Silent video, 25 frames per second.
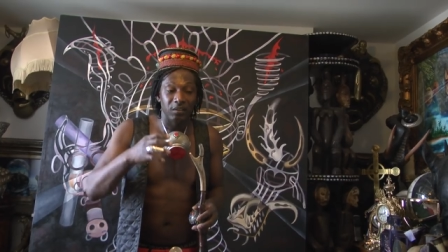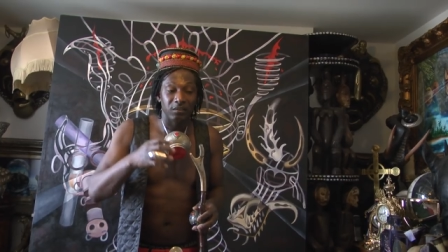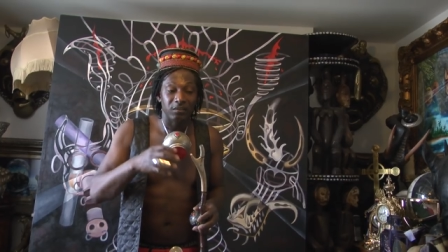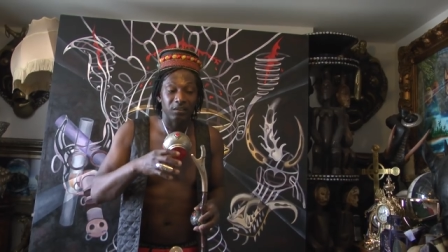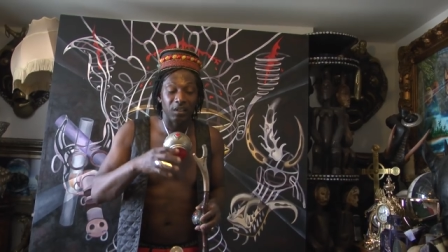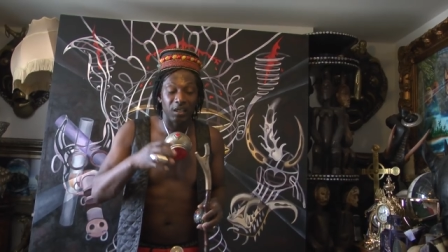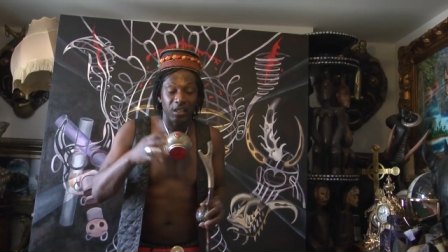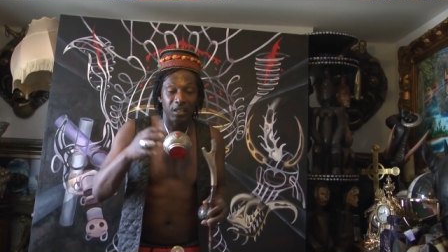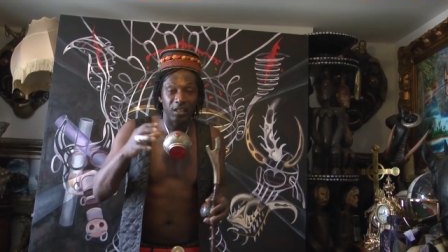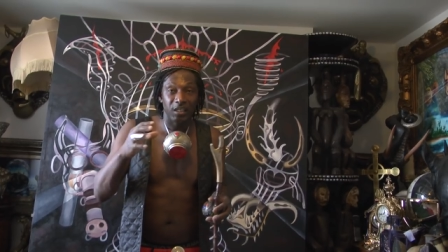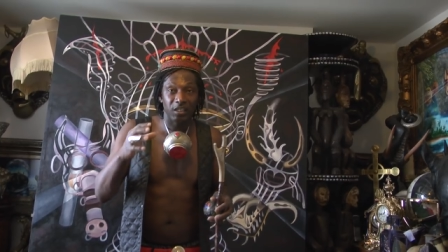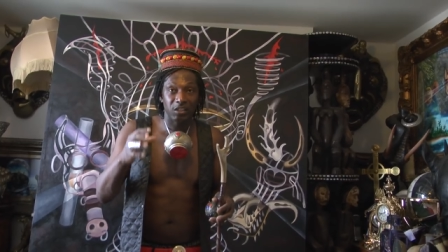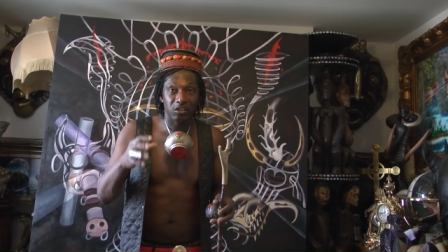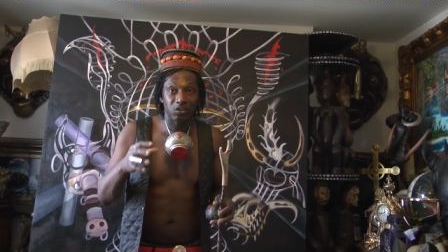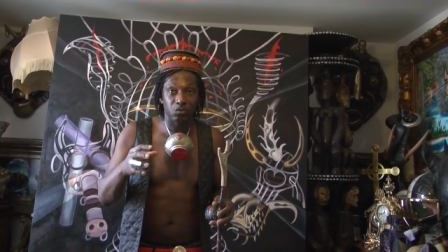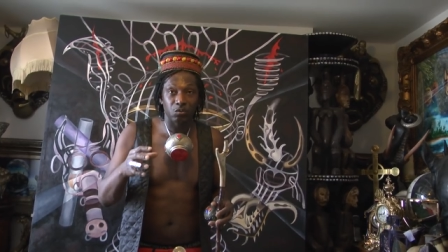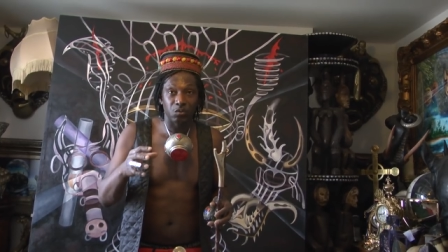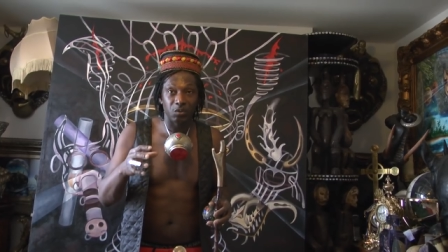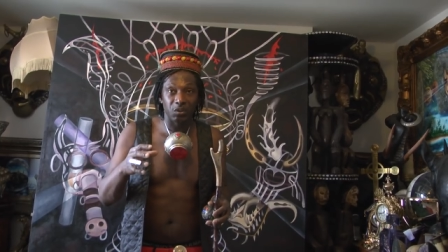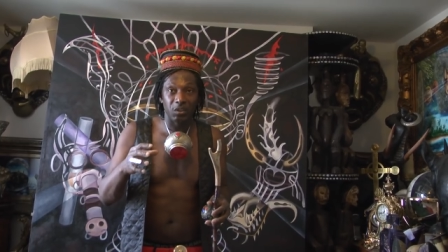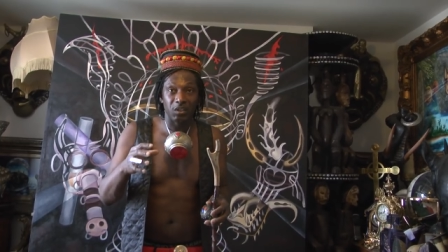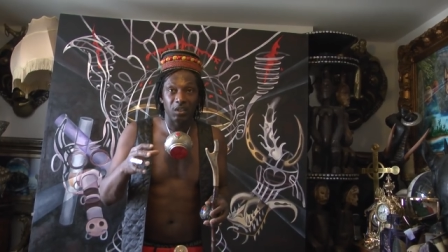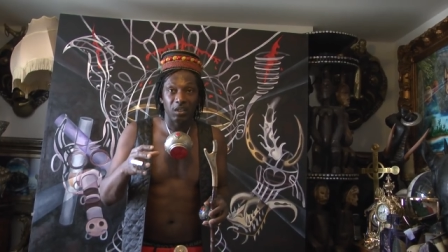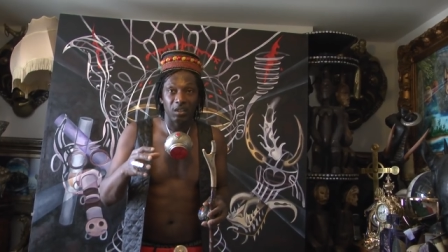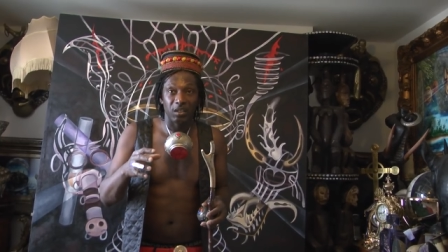their
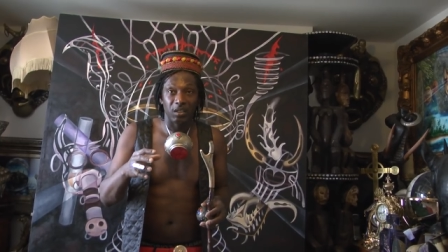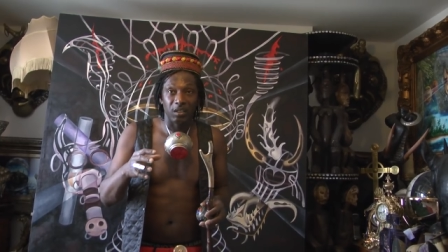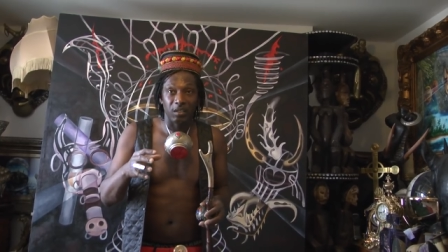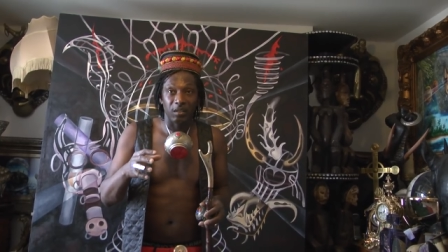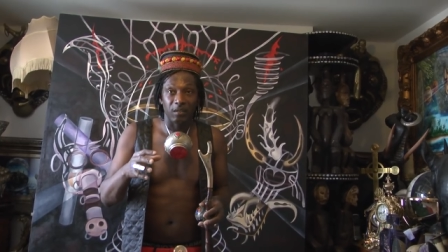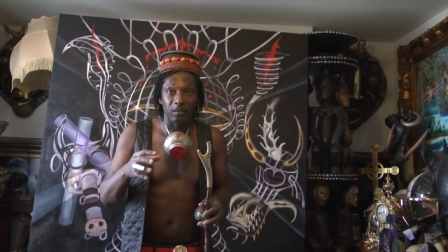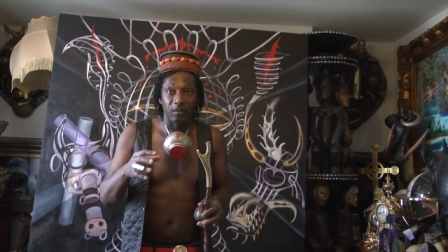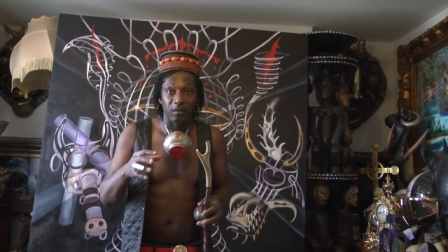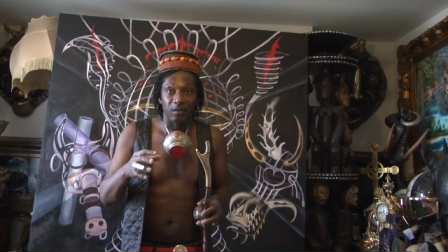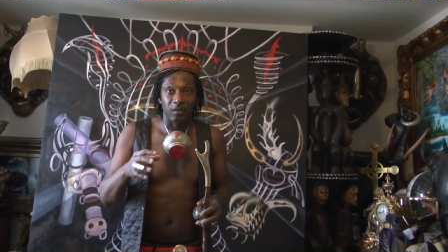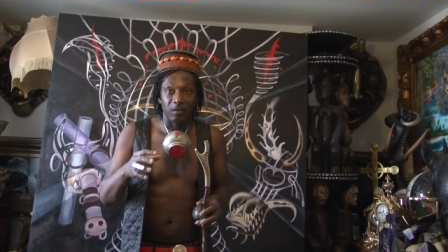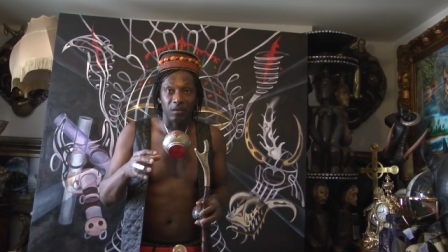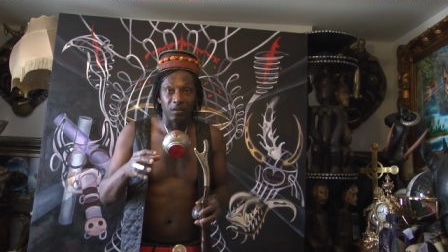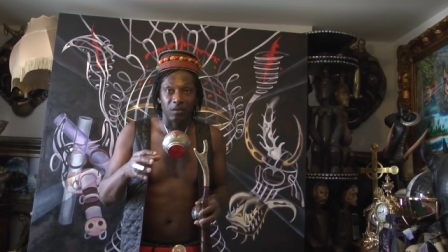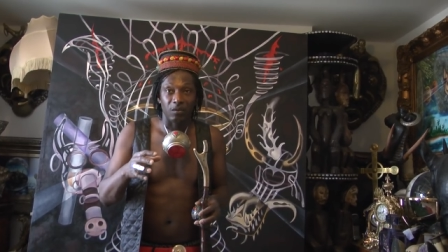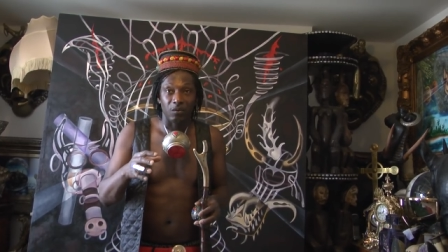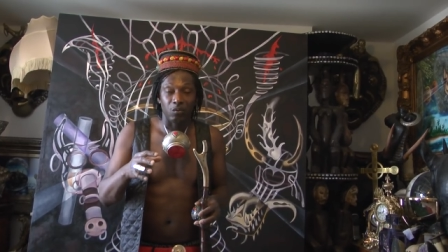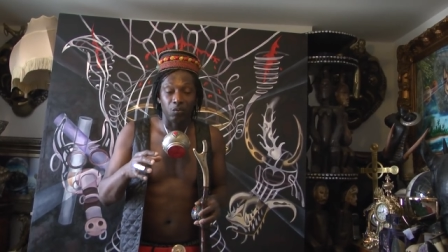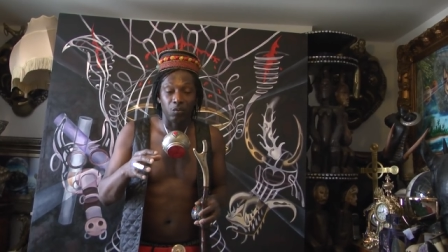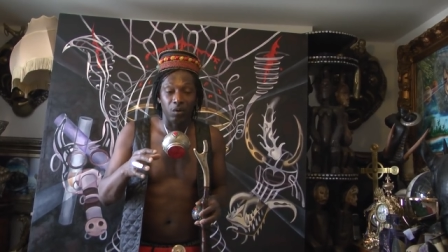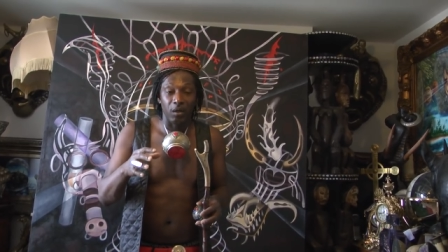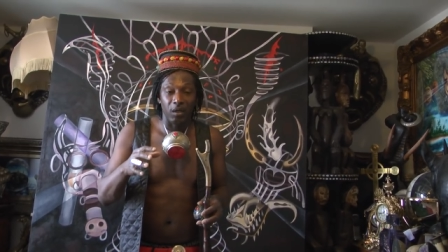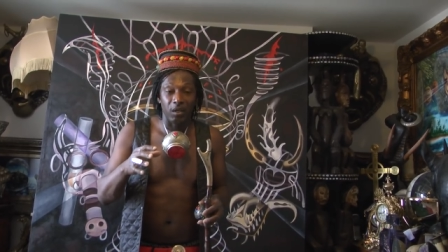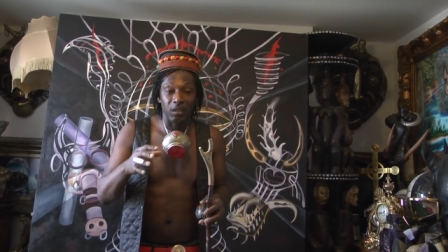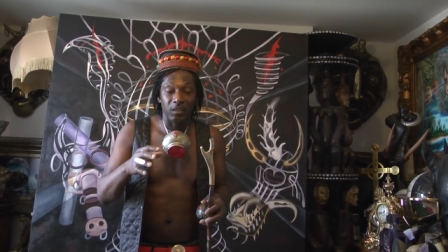history
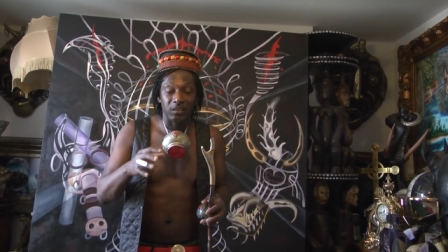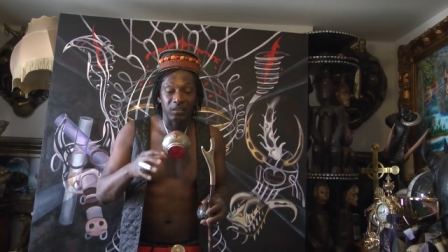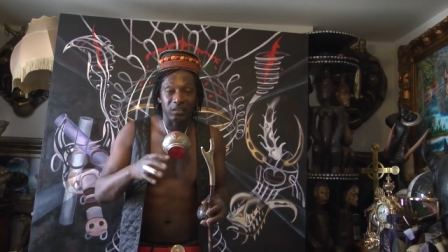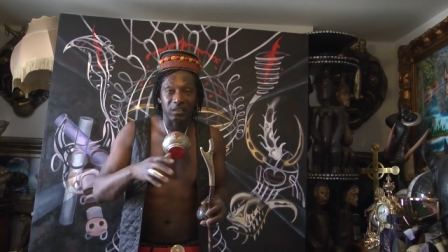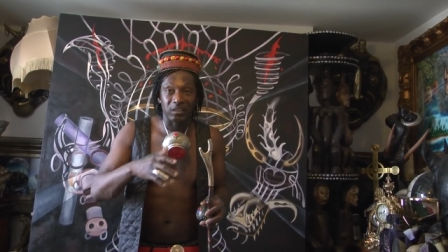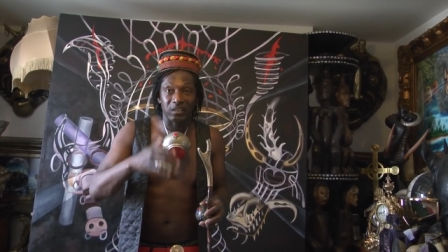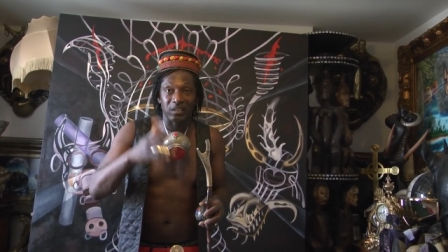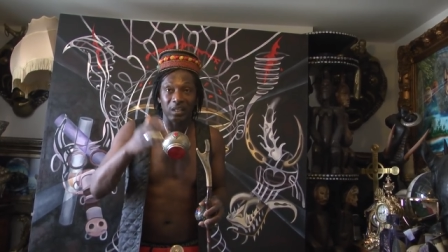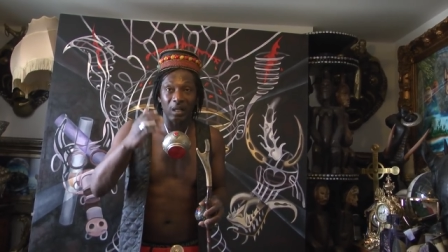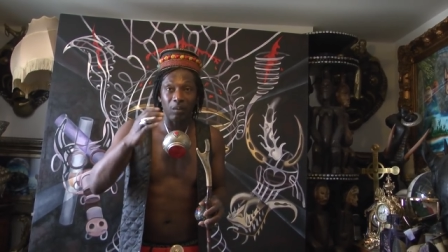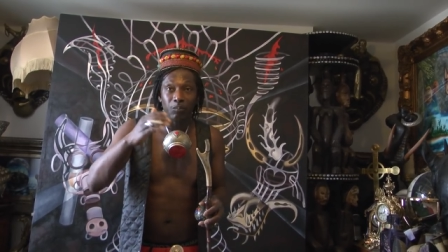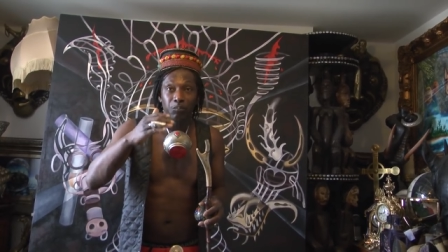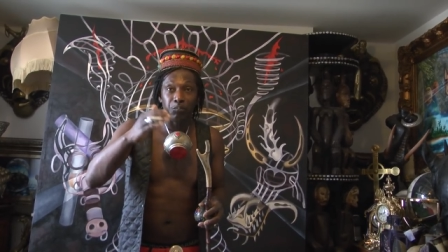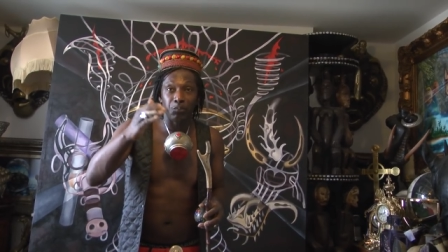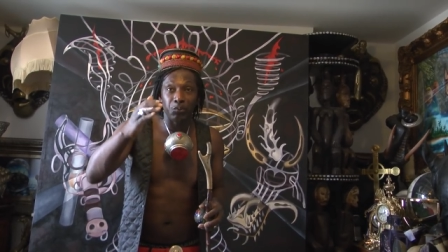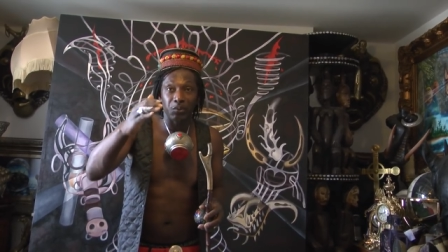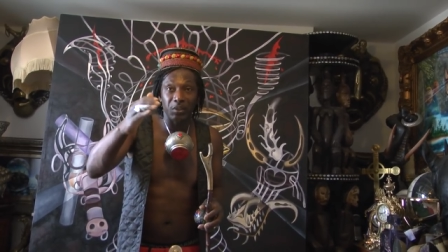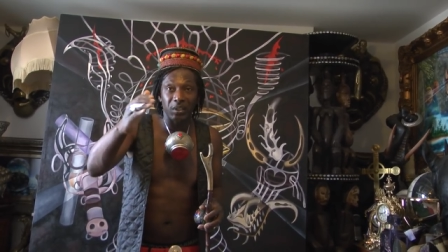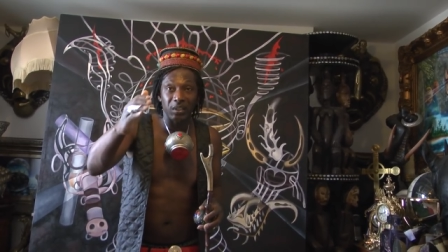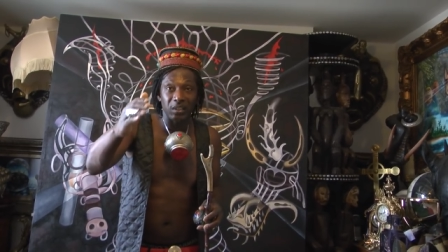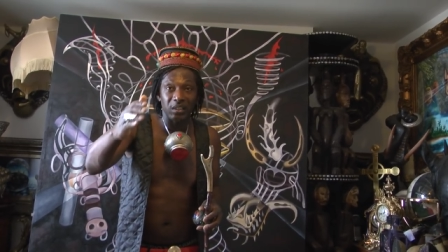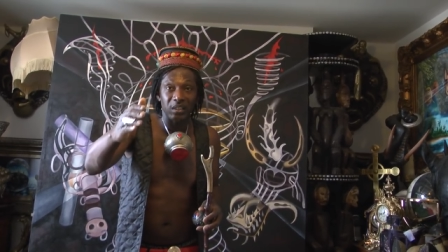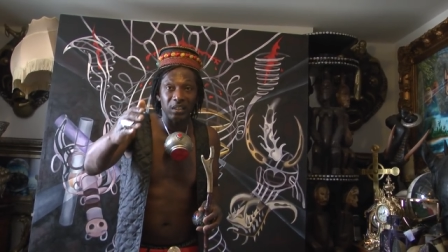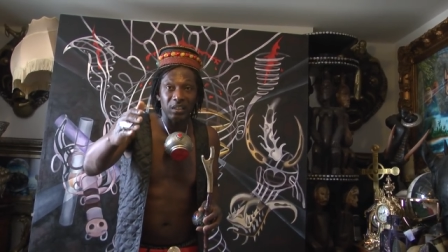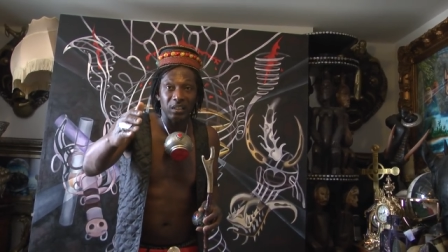were
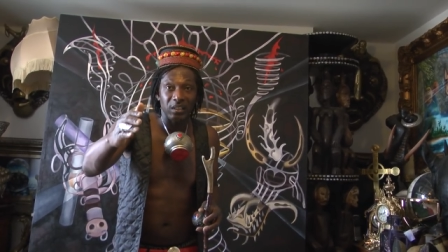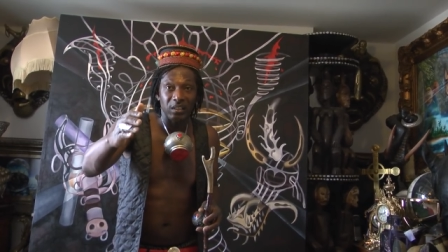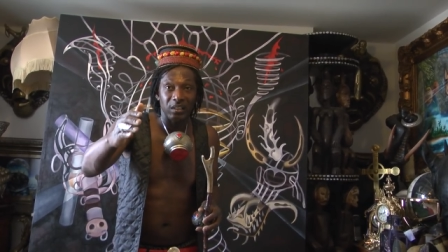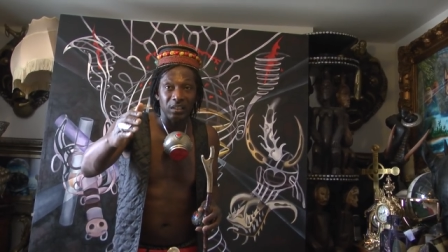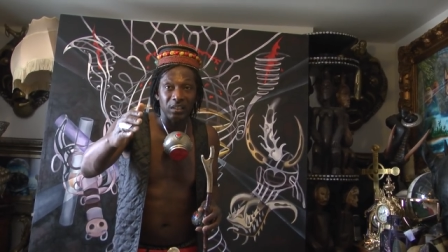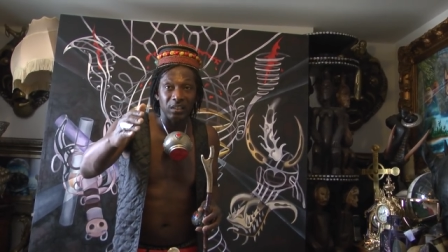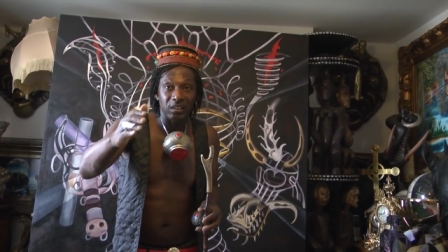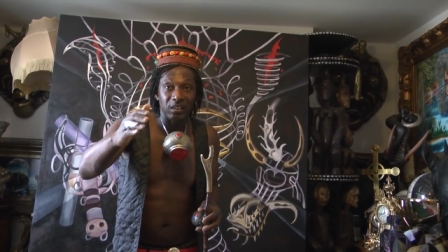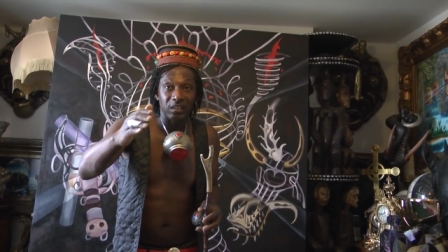temporarily